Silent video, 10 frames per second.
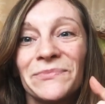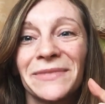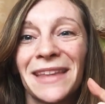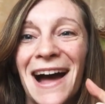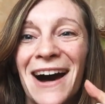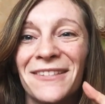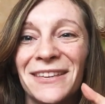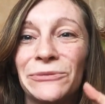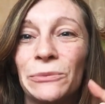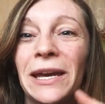Now
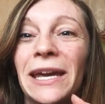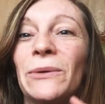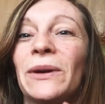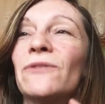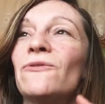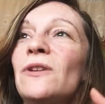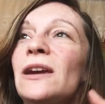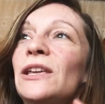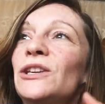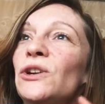this week we can
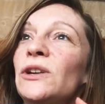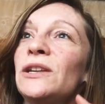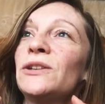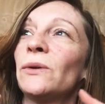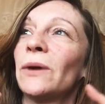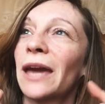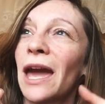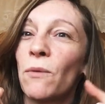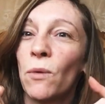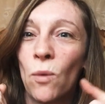really tune into,
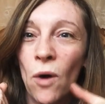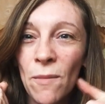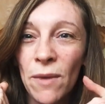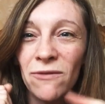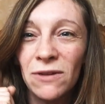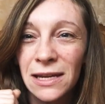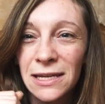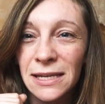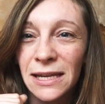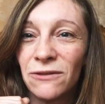okay, well, what am I
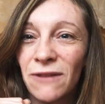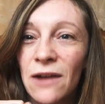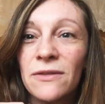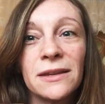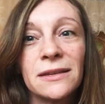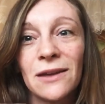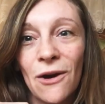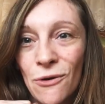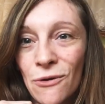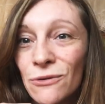releasing around this
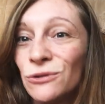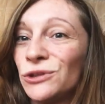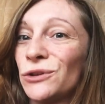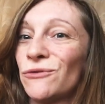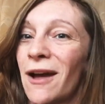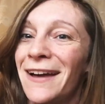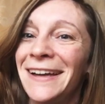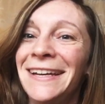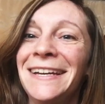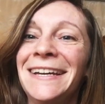whole genre?
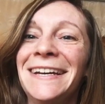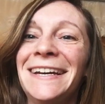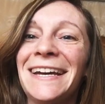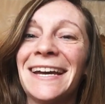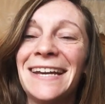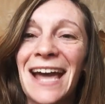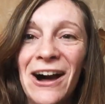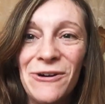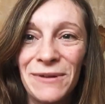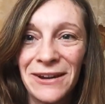And
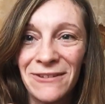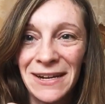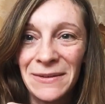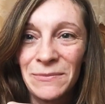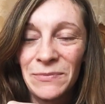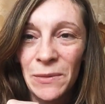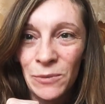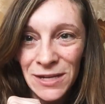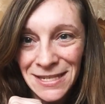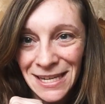now we're in the
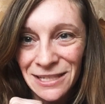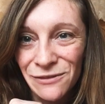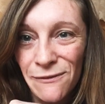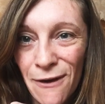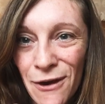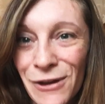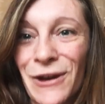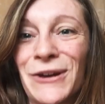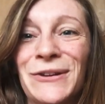Priestess of Virgo.